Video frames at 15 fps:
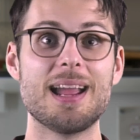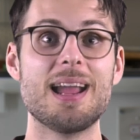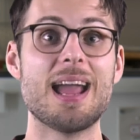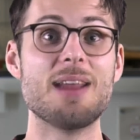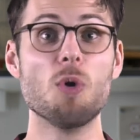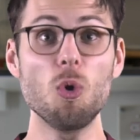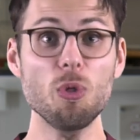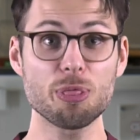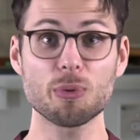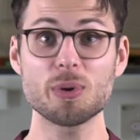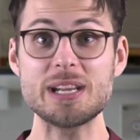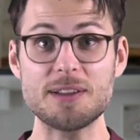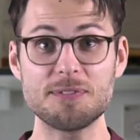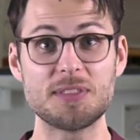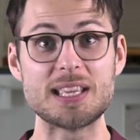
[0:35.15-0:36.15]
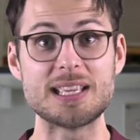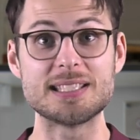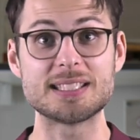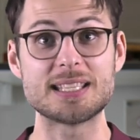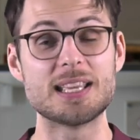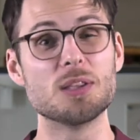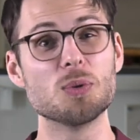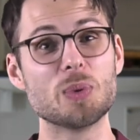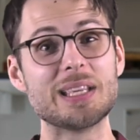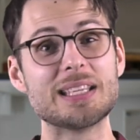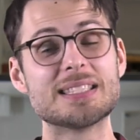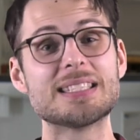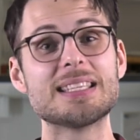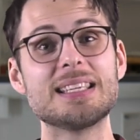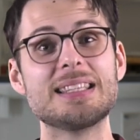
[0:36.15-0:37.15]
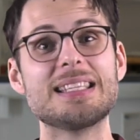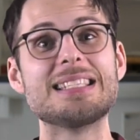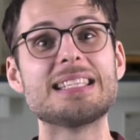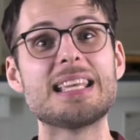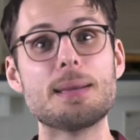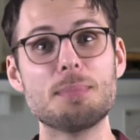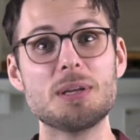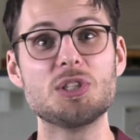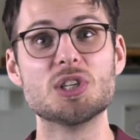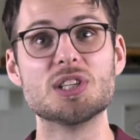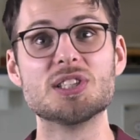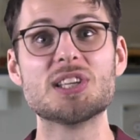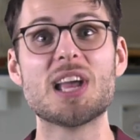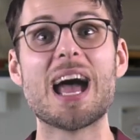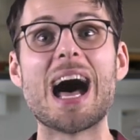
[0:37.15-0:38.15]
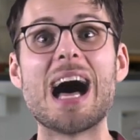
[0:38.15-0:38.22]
And all three of these here that we can see in these images